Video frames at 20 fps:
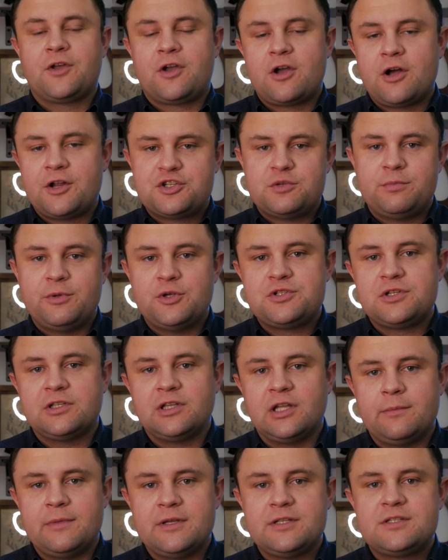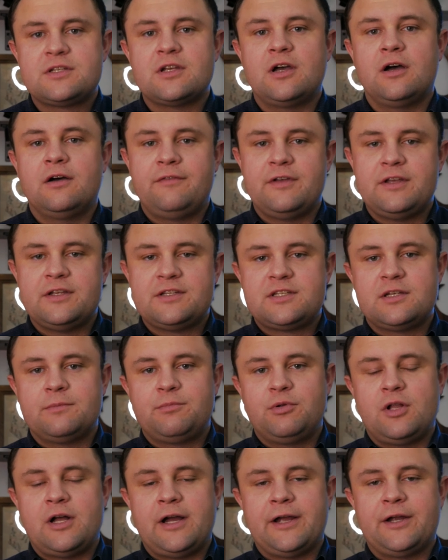The contribution limits of a
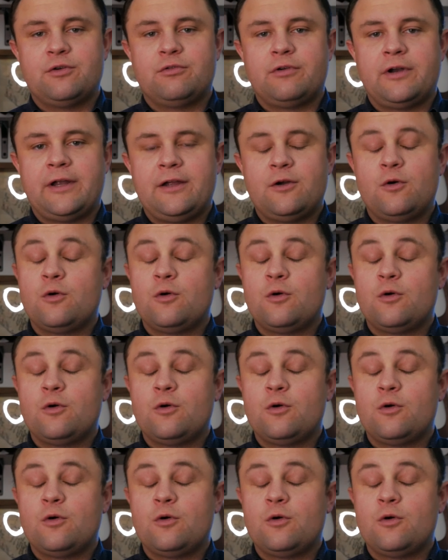simple IRA